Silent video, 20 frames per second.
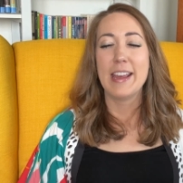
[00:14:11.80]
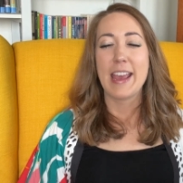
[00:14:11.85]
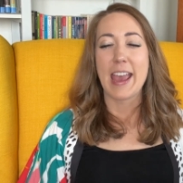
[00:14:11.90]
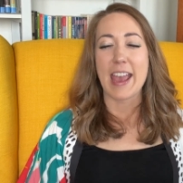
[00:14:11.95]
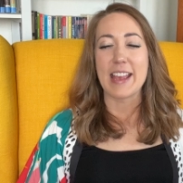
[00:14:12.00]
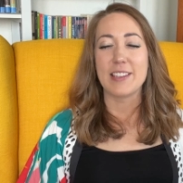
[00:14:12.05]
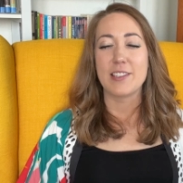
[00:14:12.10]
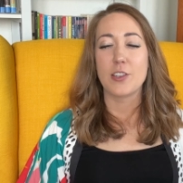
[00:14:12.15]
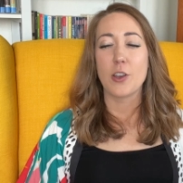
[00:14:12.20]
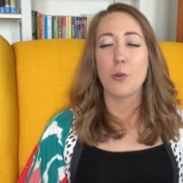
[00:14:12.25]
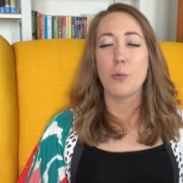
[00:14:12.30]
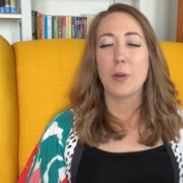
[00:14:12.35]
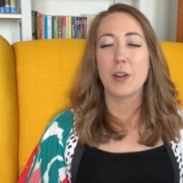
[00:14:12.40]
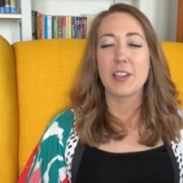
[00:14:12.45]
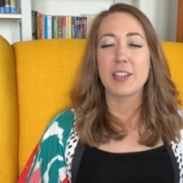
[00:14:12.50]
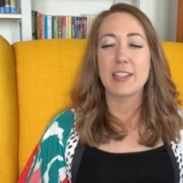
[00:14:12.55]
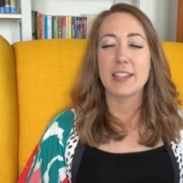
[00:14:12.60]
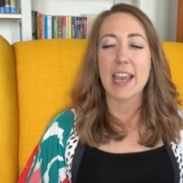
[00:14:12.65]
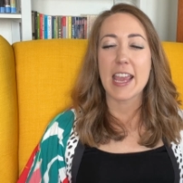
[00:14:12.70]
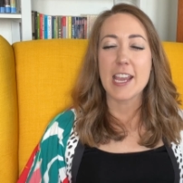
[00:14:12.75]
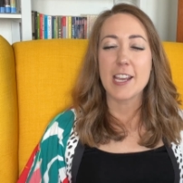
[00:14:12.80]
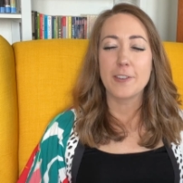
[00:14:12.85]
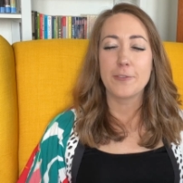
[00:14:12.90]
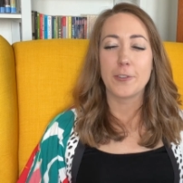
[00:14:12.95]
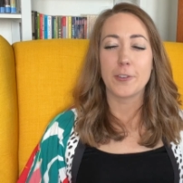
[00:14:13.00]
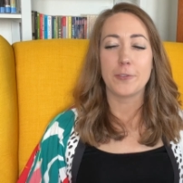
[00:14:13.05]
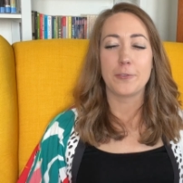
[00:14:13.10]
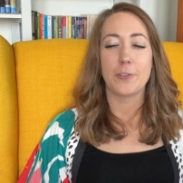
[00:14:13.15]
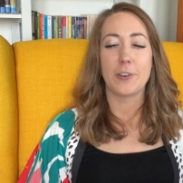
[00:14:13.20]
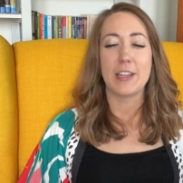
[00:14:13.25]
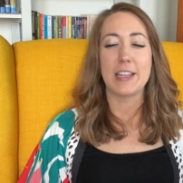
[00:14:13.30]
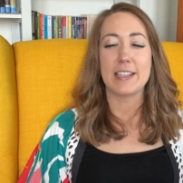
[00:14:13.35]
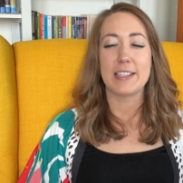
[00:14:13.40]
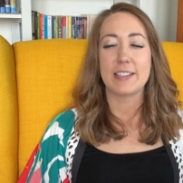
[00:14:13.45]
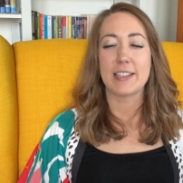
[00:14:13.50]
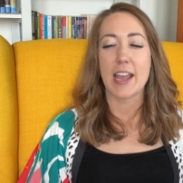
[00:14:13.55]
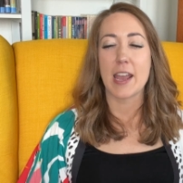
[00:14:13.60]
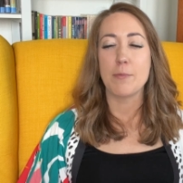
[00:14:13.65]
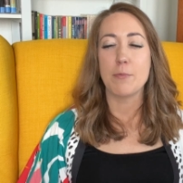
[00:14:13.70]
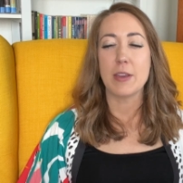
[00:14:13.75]
And so we're thankful for this
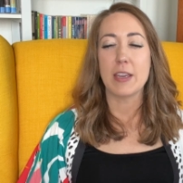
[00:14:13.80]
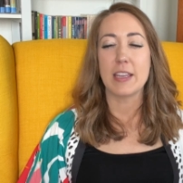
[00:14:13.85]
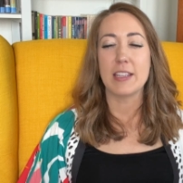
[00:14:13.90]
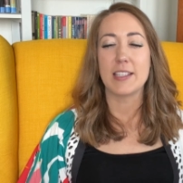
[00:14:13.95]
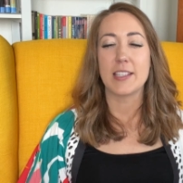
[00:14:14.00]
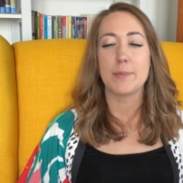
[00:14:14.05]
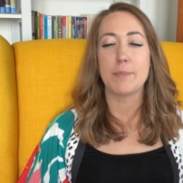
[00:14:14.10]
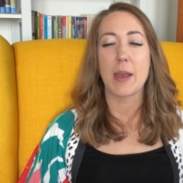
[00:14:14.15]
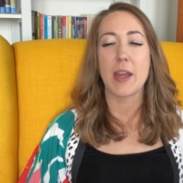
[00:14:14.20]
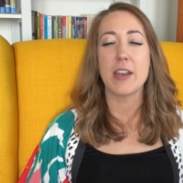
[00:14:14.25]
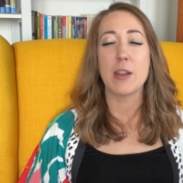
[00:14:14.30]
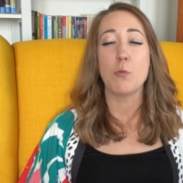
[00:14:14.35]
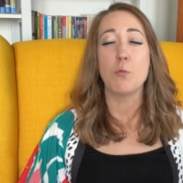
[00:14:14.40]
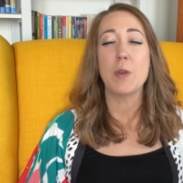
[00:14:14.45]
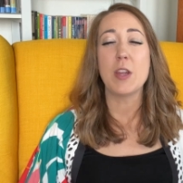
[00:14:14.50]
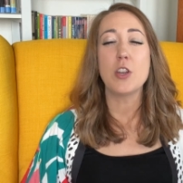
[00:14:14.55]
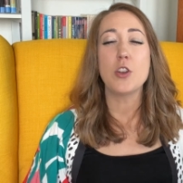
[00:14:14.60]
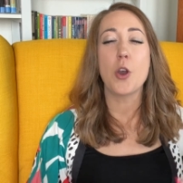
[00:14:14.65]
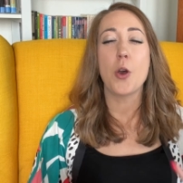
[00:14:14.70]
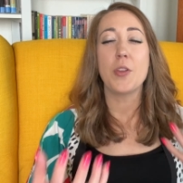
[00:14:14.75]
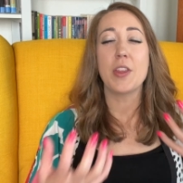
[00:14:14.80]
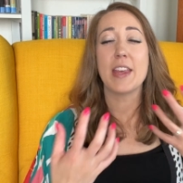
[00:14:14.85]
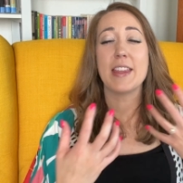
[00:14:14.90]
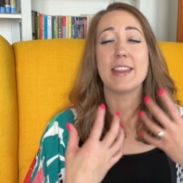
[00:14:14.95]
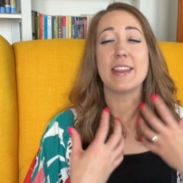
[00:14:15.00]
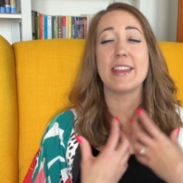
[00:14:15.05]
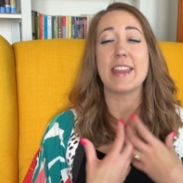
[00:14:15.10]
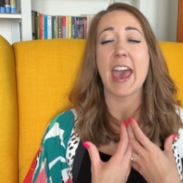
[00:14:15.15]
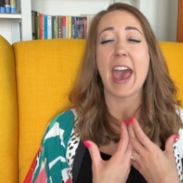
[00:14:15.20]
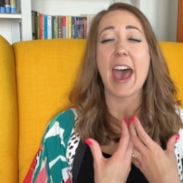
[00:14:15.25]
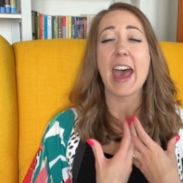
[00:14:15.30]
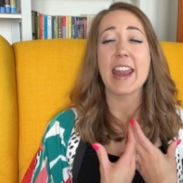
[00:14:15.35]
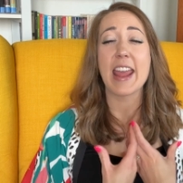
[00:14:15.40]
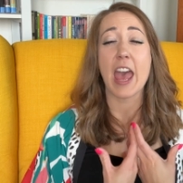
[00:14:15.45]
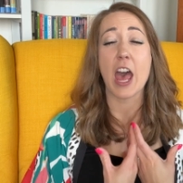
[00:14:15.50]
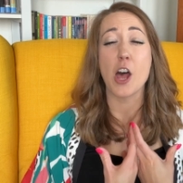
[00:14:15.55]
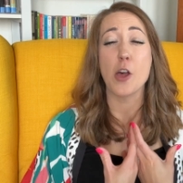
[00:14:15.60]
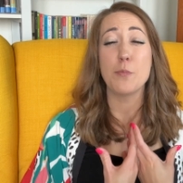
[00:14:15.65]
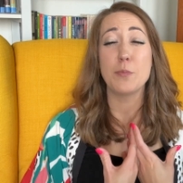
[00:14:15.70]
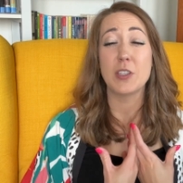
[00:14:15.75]
time we can spend, and we know that that
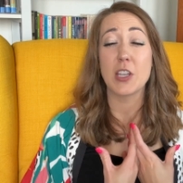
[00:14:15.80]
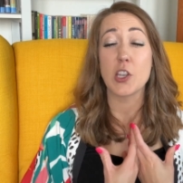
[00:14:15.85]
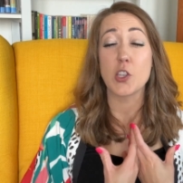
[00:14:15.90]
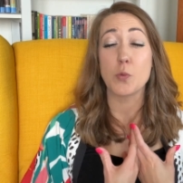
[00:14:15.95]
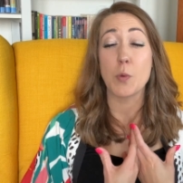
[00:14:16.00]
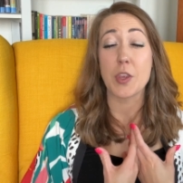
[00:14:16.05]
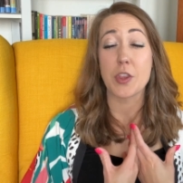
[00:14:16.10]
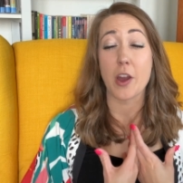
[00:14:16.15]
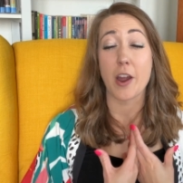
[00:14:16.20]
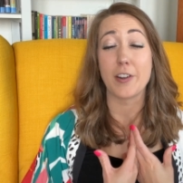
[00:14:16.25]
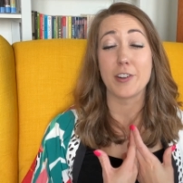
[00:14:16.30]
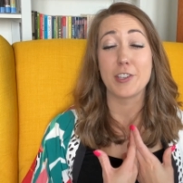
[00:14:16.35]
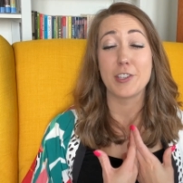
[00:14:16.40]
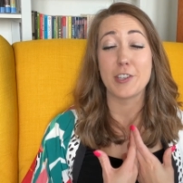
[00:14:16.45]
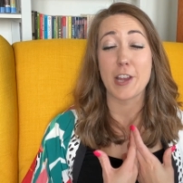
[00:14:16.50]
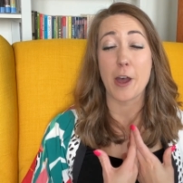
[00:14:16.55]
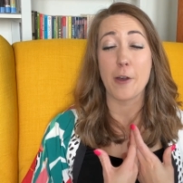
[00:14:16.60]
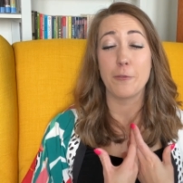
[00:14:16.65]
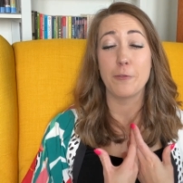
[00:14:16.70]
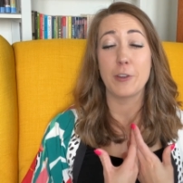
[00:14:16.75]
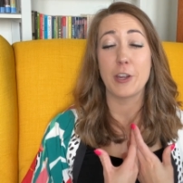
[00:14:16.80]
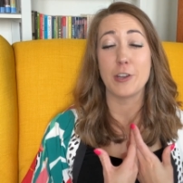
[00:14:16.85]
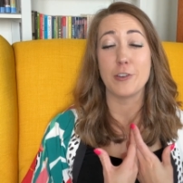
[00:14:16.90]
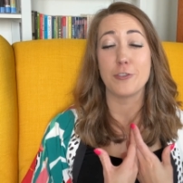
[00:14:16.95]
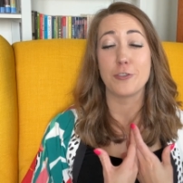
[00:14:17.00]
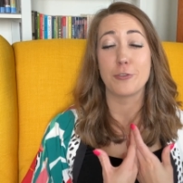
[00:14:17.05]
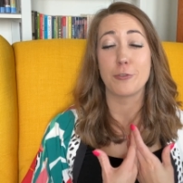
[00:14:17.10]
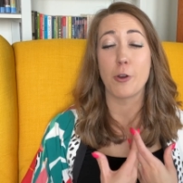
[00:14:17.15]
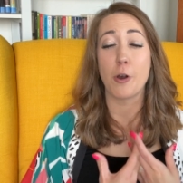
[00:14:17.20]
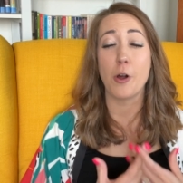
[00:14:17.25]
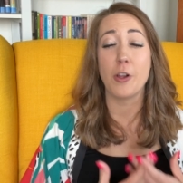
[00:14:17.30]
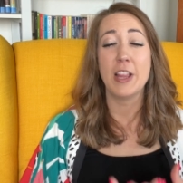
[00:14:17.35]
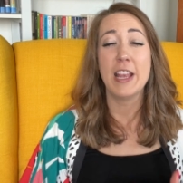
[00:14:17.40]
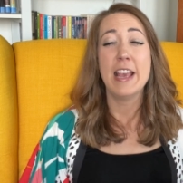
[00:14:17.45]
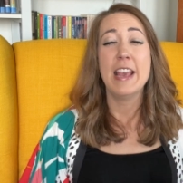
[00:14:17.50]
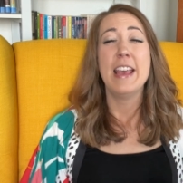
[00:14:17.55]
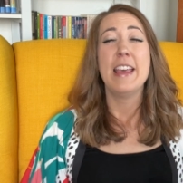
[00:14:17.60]
helps us with our self-control.